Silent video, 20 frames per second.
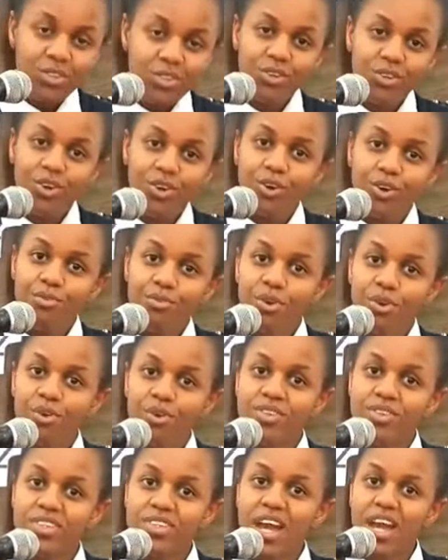So
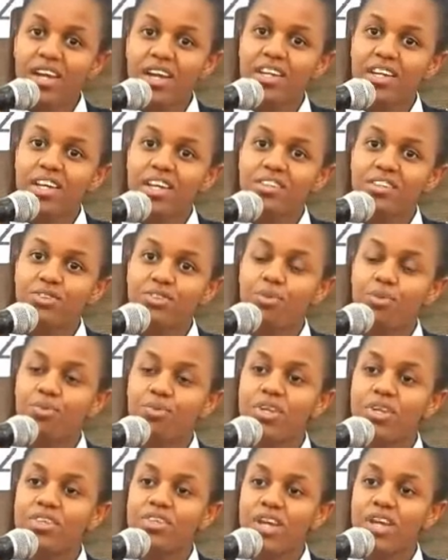volunteering and
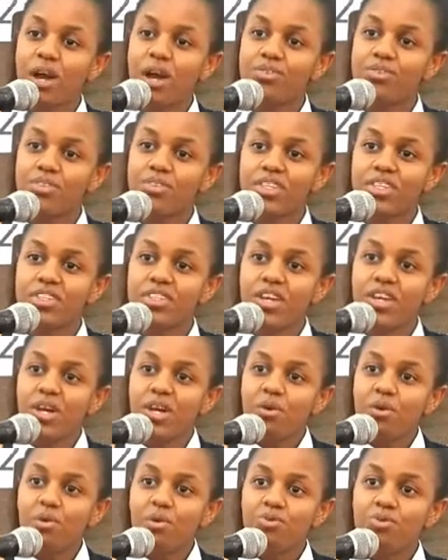community outreach
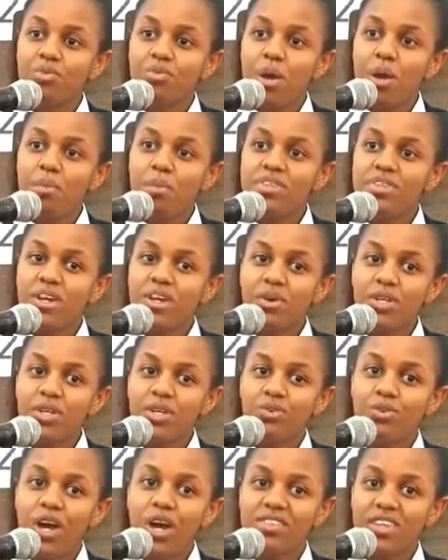would be a better way
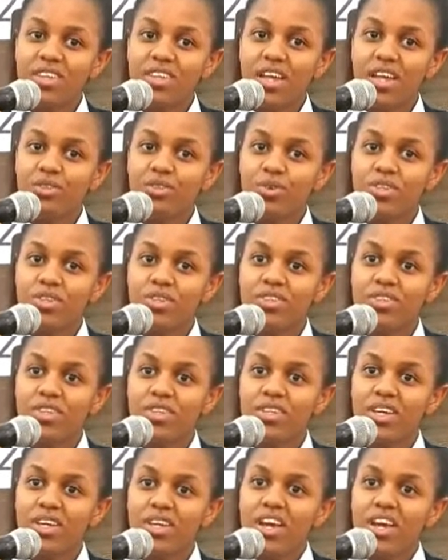to answer that
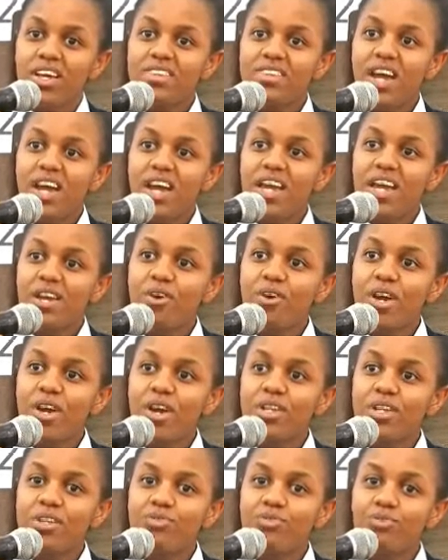question. Try
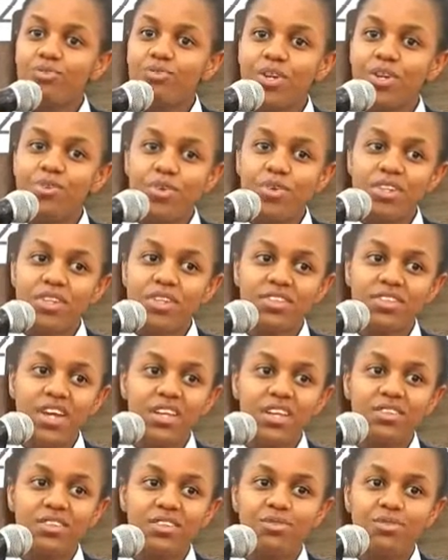going for different
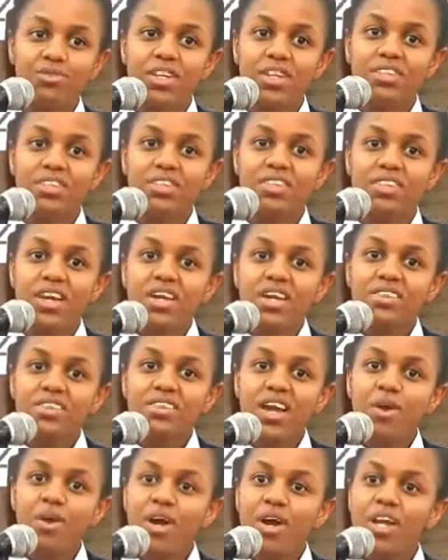charity events.
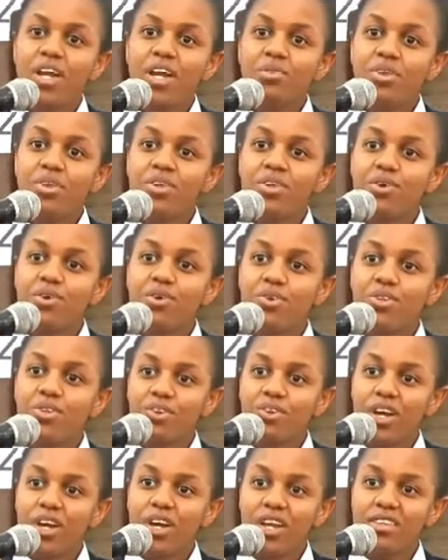Try working with
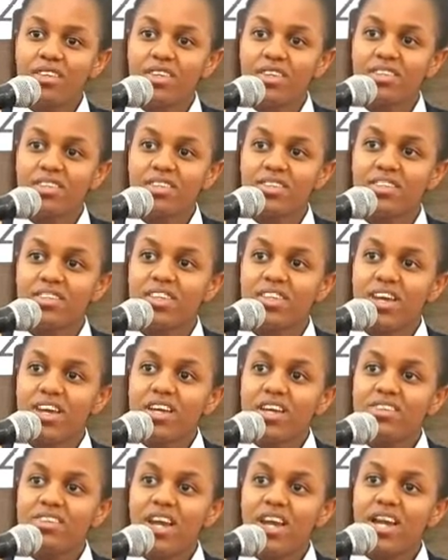different organizations.
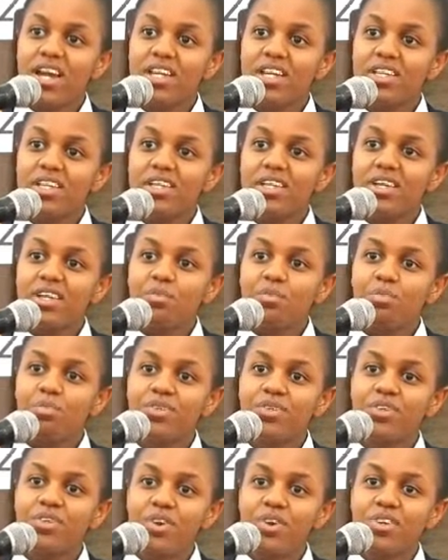Try
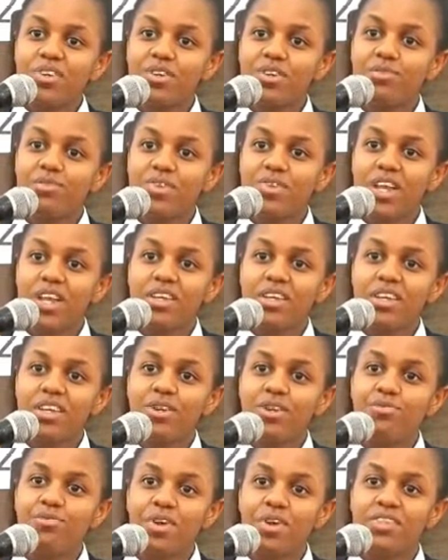putting yourself
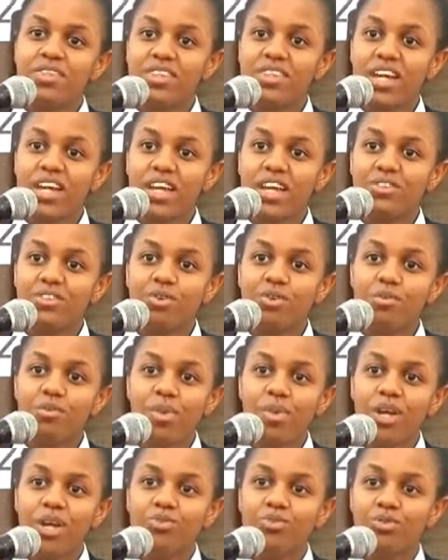in different standards
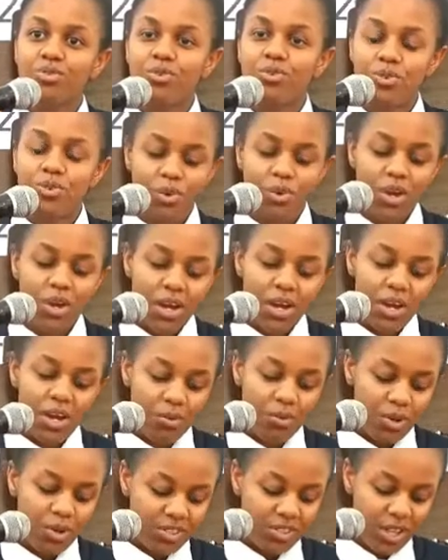compared to
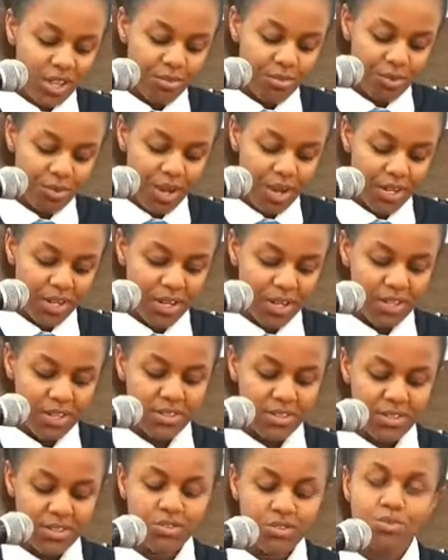what everyone
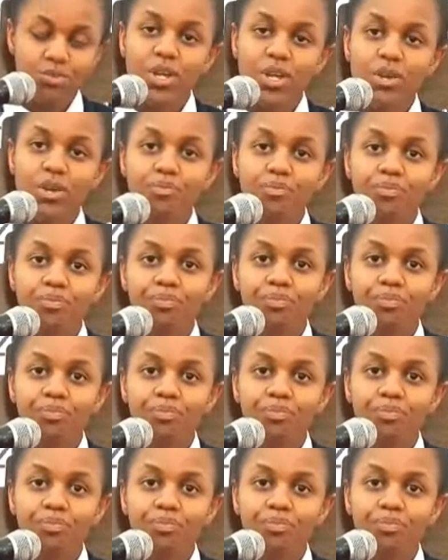else is doing.